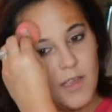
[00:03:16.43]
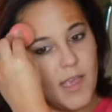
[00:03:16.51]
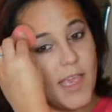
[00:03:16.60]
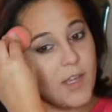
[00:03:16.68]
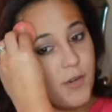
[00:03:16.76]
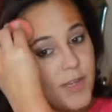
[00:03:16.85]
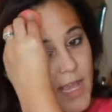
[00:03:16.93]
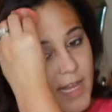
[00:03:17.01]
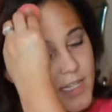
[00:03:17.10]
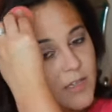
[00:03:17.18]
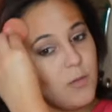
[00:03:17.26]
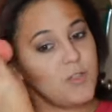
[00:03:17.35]
and
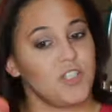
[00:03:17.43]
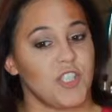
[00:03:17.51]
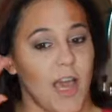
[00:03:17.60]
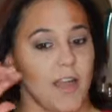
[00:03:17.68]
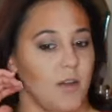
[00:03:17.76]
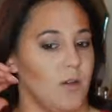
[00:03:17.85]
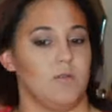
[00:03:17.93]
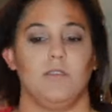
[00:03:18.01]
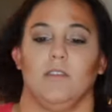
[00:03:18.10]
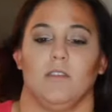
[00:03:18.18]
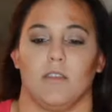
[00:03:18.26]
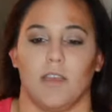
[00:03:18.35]
creating those
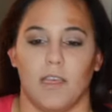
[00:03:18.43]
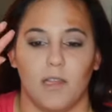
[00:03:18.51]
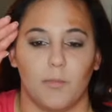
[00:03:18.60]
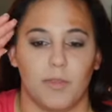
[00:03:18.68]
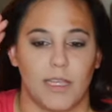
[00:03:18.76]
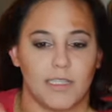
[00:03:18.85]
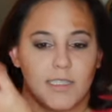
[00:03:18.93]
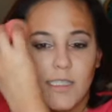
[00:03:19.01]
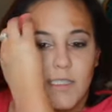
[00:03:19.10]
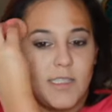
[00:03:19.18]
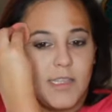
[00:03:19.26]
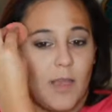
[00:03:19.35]
shadows in the
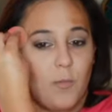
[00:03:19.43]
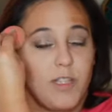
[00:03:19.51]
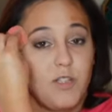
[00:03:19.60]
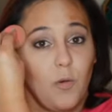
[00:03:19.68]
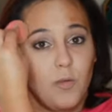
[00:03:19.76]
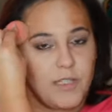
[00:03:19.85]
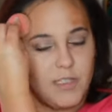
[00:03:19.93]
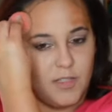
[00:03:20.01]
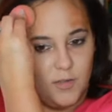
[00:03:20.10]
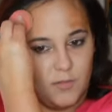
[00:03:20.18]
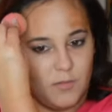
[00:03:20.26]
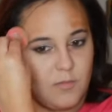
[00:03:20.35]
places that we told it to,
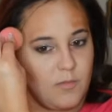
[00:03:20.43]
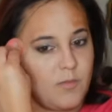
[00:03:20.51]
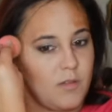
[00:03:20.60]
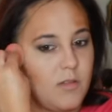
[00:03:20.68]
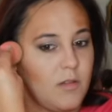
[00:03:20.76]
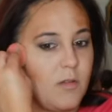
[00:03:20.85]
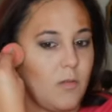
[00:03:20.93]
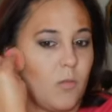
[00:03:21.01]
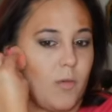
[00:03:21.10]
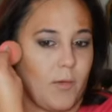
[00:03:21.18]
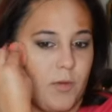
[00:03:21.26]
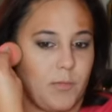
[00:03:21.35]

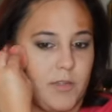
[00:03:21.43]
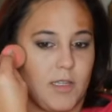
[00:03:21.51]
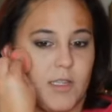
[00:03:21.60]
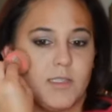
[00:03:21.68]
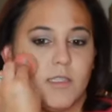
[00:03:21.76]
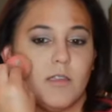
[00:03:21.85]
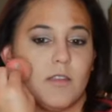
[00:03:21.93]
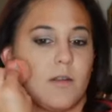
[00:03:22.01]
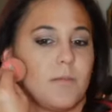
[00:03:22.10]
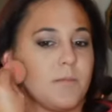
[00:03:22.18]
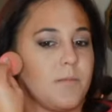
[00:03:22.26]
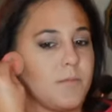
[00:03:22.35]
where we put the concealer.
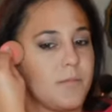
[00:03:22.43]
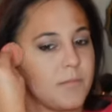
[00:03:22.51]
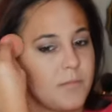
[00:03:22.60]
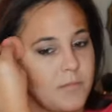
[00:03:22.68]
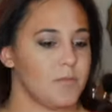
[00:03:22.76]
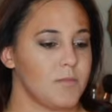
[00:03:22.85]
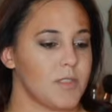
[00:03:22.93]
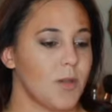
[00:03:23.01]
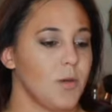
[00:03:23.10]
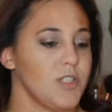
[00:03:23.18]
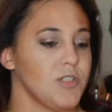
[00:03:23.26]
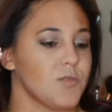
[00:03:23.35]

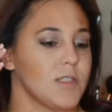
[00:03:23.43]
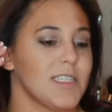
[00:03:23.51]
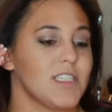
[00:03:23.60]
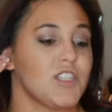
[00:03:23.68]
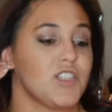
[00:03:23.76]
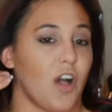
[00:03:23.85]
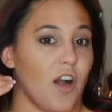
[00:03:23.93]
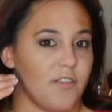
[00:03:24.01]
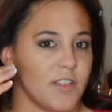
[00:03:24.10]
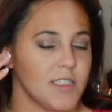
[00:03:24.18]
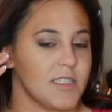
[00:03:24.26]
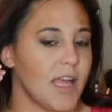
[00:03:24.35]
So it just really
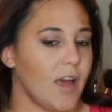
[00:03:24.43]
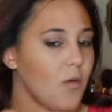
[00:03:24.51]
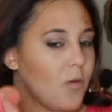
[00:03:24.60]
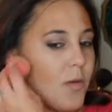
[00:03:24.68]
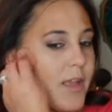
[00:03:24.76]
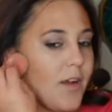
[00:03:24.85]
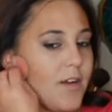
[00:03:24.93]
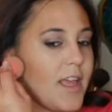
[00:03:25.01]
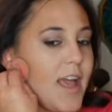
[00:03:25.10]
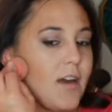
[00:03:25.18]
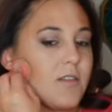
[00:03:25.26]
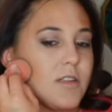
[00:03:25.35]
softens that whole
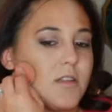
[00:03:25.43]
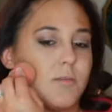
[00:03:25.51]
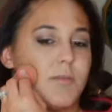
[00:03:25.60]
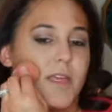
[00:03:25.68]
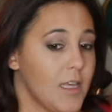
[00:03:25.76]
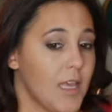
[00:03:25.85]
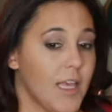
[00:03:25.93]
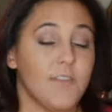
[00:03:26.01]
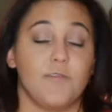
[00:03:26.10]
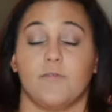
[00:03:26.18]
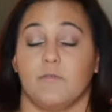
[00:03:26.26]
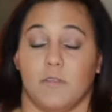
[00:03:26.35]
area out a little bit.
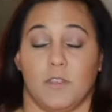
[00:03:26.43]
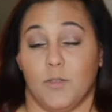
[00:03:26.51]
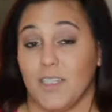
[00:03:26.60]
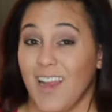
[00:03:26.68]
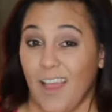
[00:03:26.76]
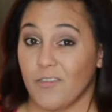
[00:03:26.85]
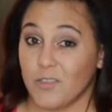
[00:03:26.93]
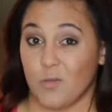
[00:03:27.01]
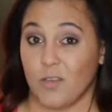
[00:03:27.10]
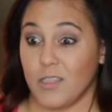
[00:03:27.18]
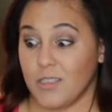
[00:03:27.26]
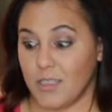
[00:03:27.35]
If you didn't have as
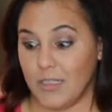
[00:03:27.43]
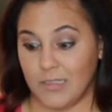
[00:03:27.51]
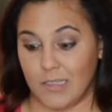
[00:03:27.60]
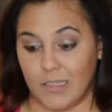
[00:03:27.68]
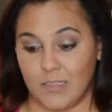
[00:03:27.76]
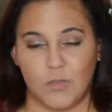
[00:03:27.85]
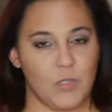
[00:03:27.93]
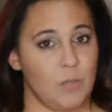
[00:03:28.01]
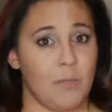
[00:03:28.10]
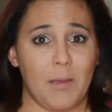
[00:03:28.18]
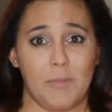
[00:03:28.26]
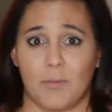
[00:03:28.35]
oily skin as I do, you
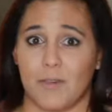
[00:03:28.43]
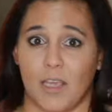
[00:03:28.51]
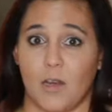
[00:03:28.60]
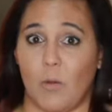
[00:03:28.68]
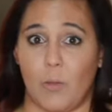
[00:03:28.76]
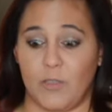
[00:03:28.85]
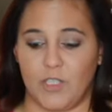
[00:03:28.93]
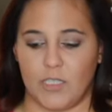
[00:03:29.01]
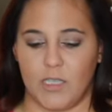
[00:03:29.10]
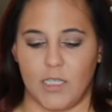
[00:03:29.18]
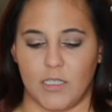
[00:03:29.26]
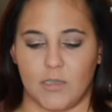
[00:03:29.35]
might be able to get away with
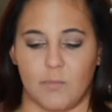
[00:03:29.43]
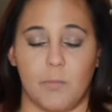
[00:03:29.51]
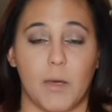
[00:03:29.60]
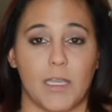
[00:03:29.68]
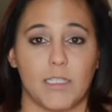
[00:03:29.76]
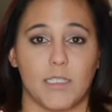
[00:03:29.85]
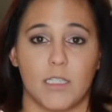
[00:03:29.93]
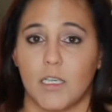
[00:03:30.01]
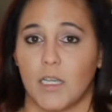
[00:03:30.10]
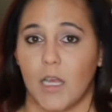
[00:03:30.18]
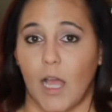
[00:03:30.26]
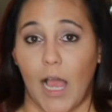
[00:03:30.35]
just this. But
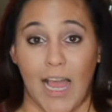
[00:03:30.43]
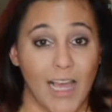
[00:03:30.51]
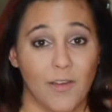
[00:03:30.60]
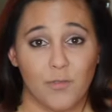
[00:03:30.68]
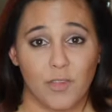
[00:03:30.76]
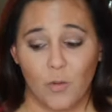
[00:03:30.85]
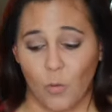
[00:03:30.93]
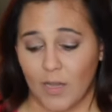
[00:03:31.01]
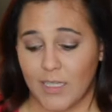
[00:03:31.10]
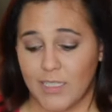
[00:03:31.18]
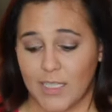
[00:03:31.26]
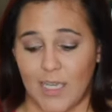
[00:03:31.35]
I have really
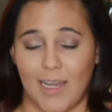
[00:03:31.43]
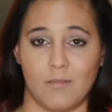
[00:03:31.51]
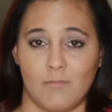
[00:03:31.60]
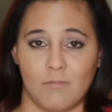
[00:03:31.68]
oily skin.